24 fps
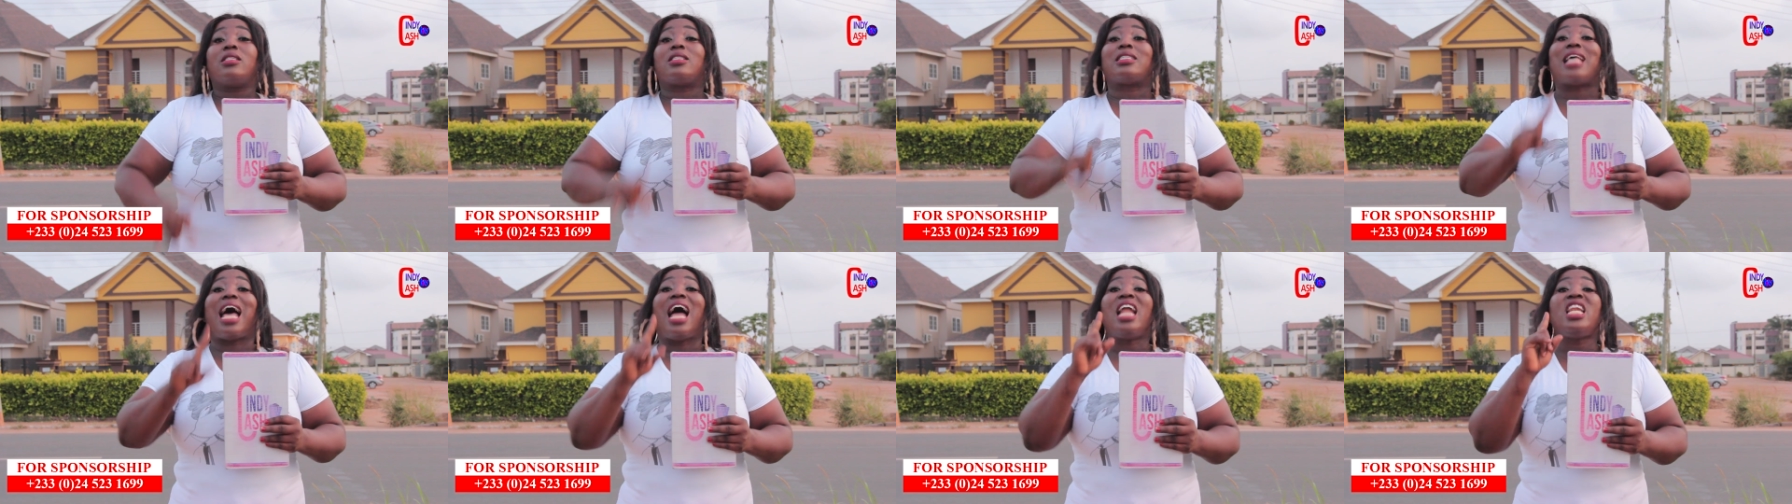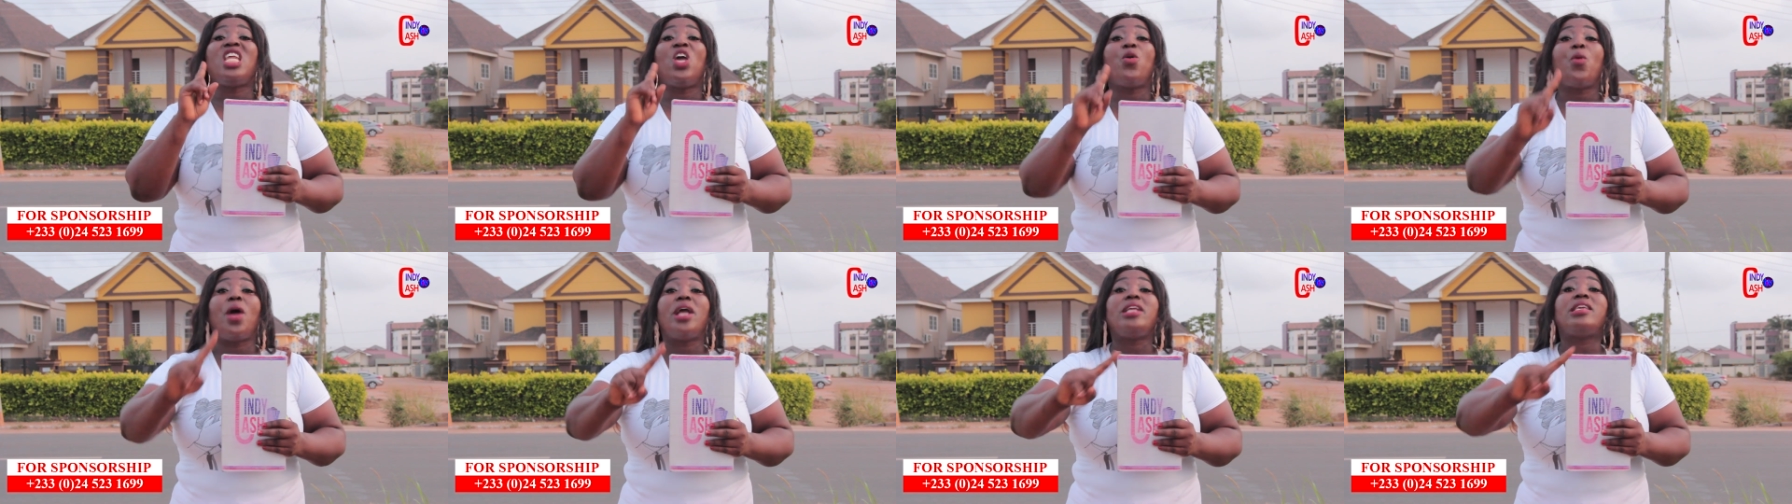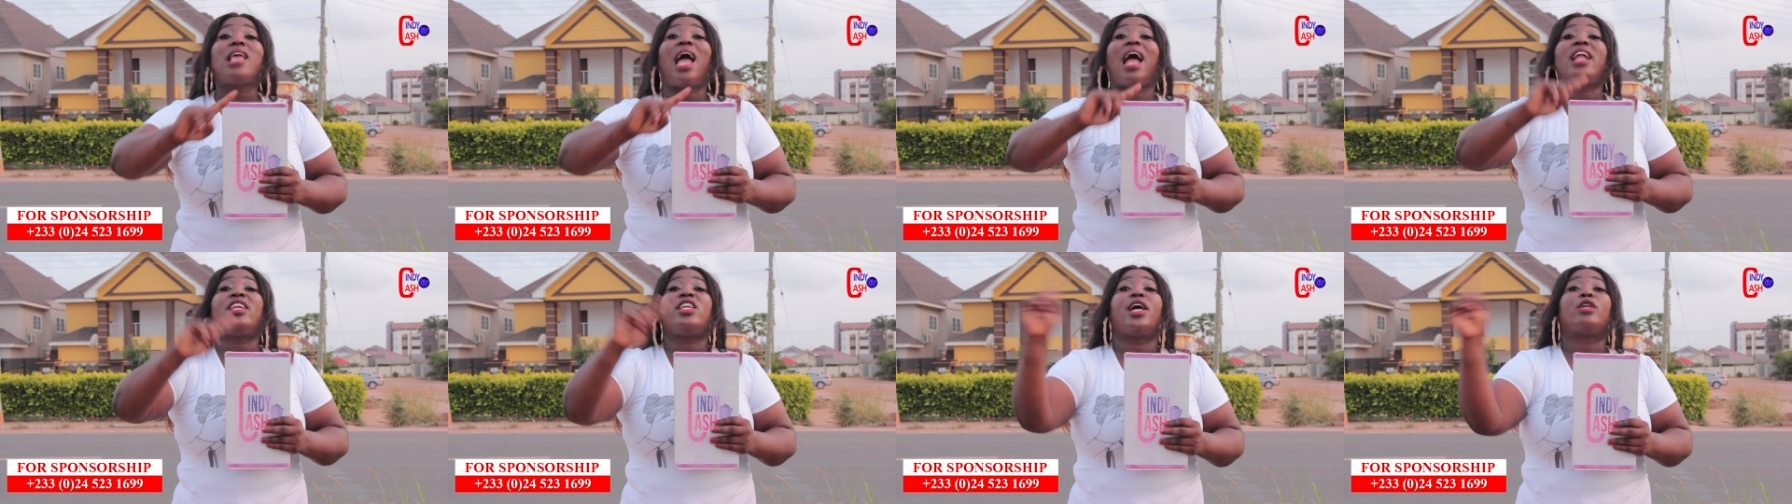Sadly, when
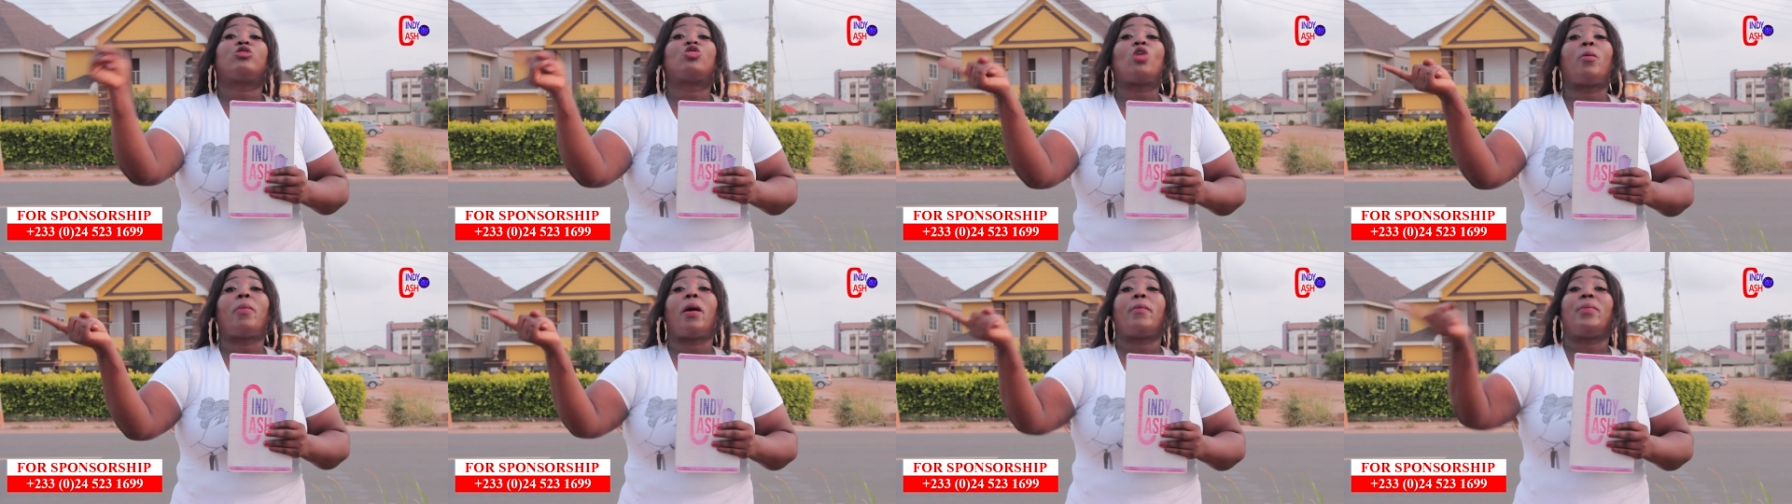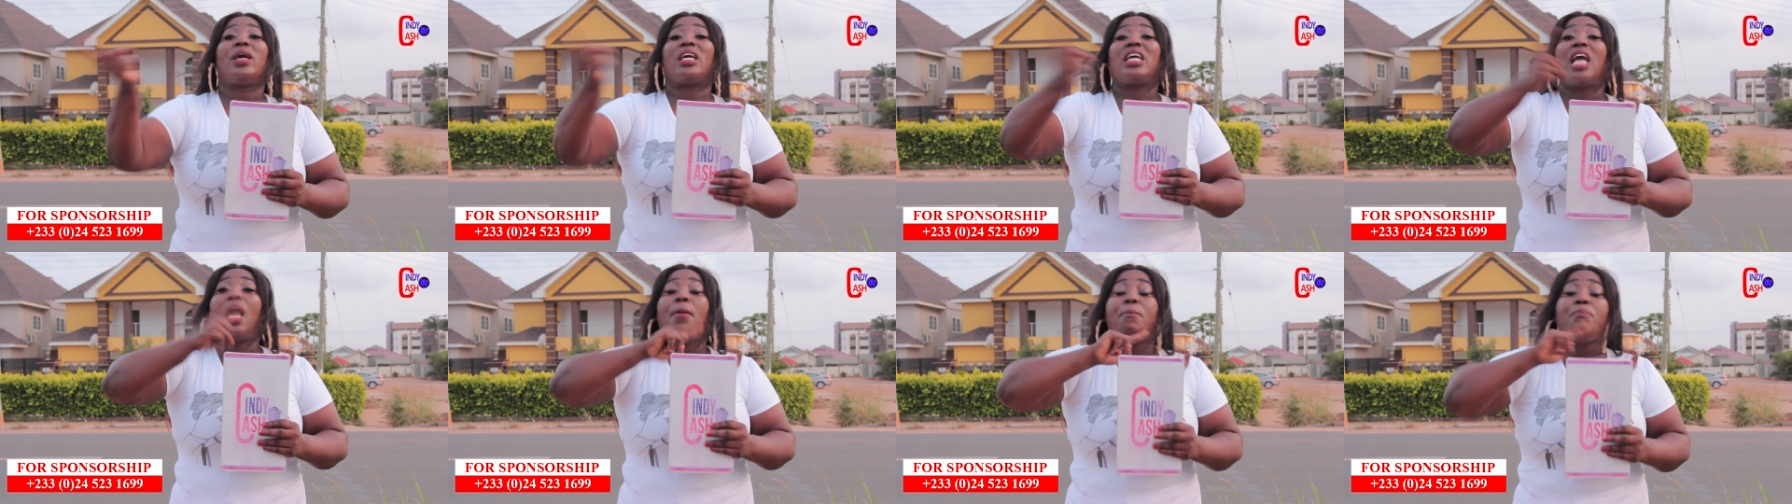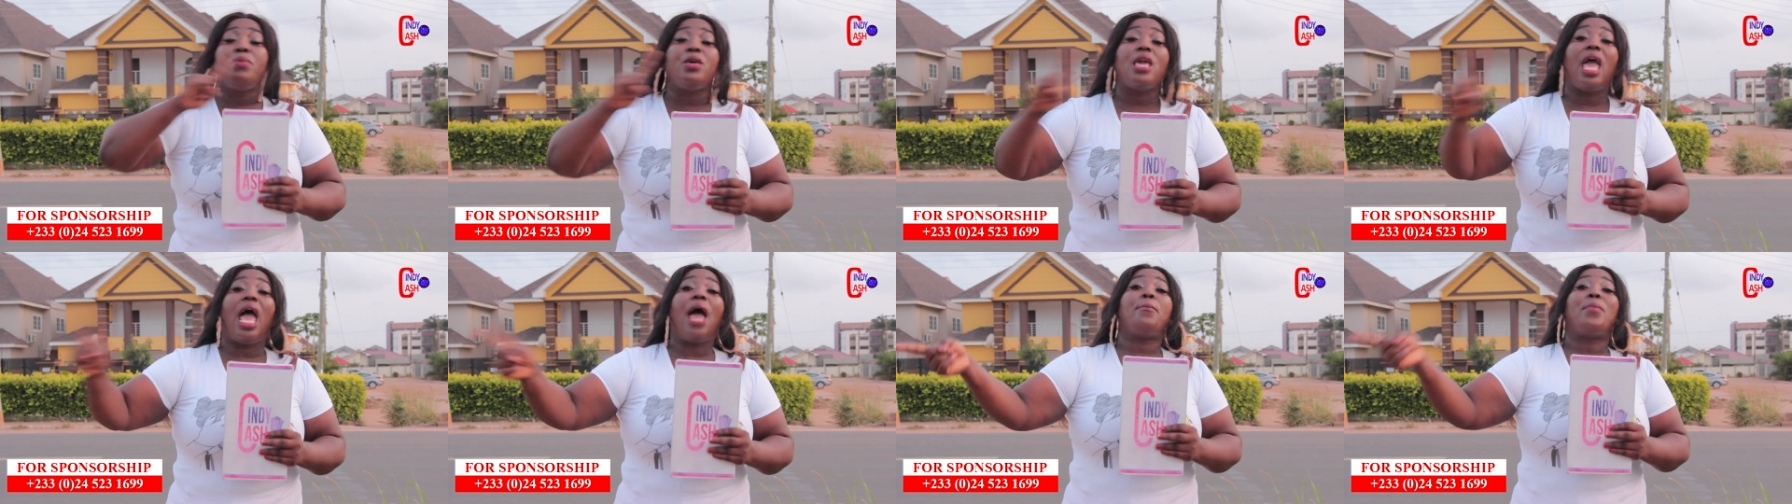you are there, so Baby can
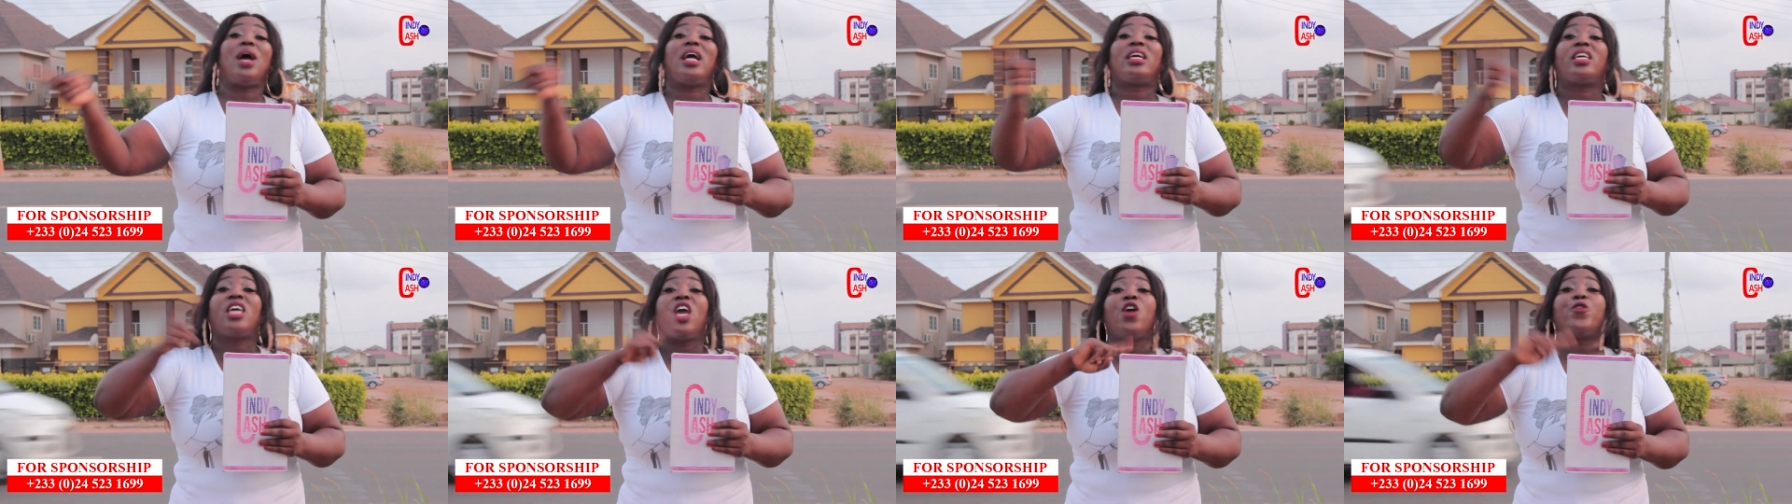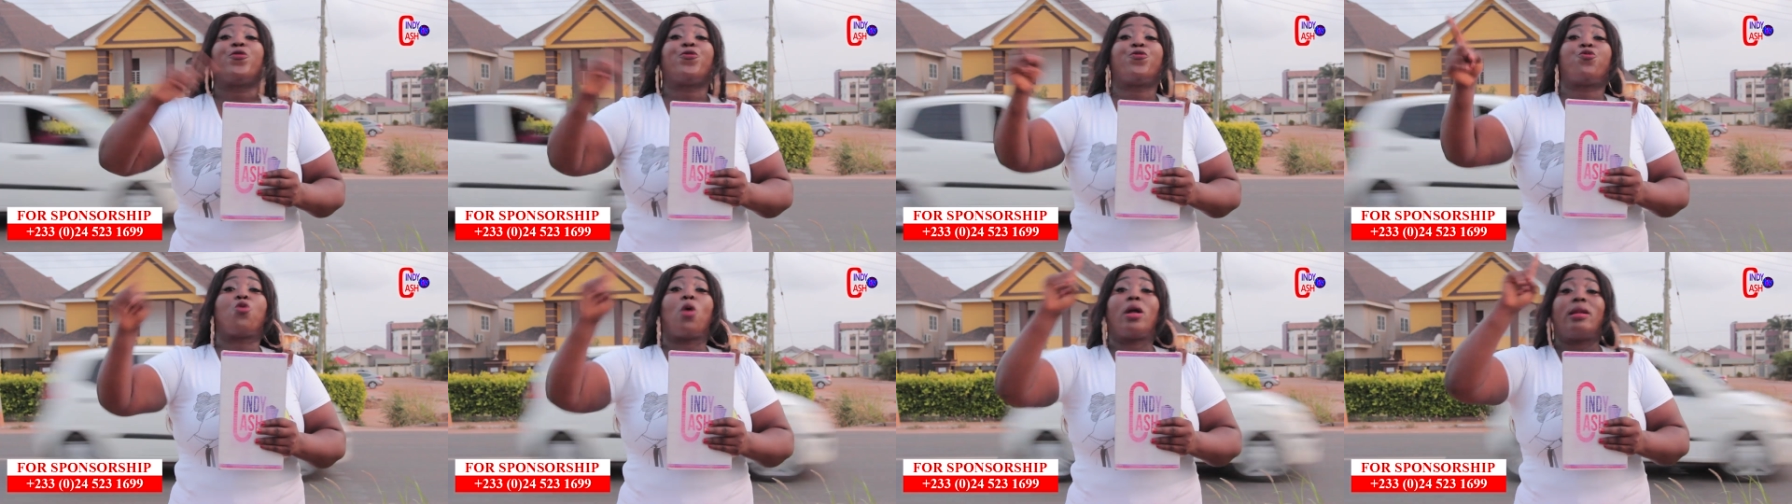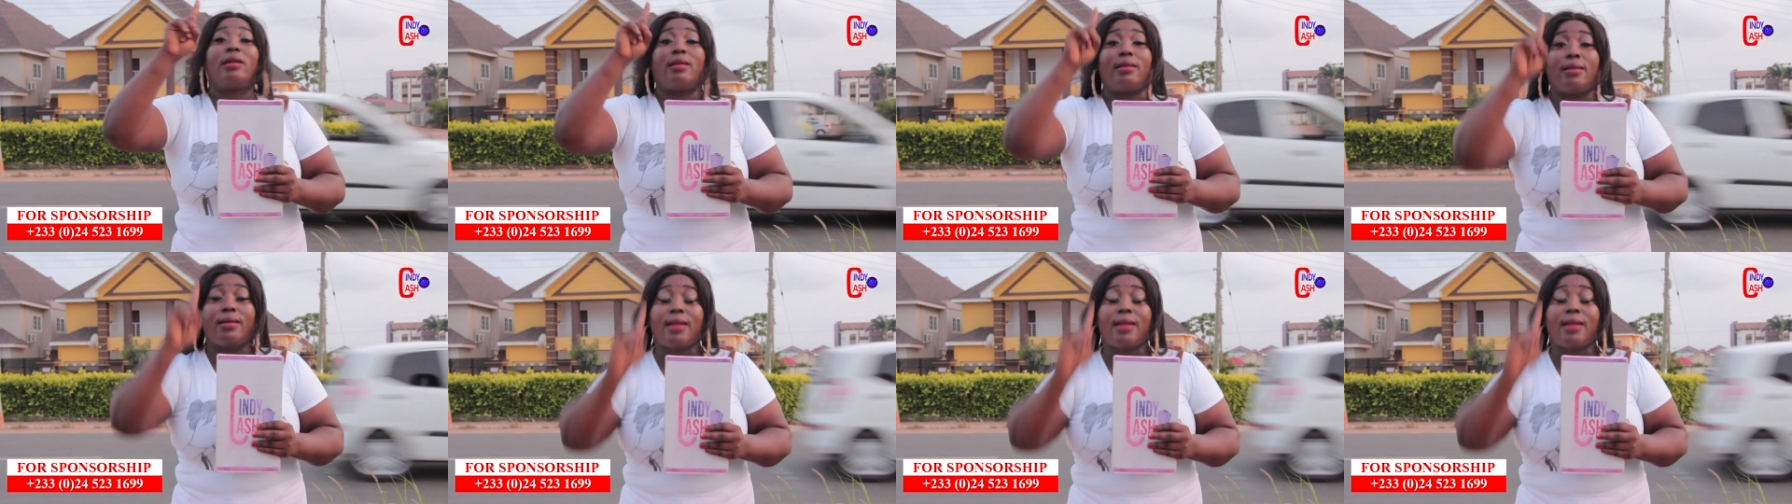be Emma gave for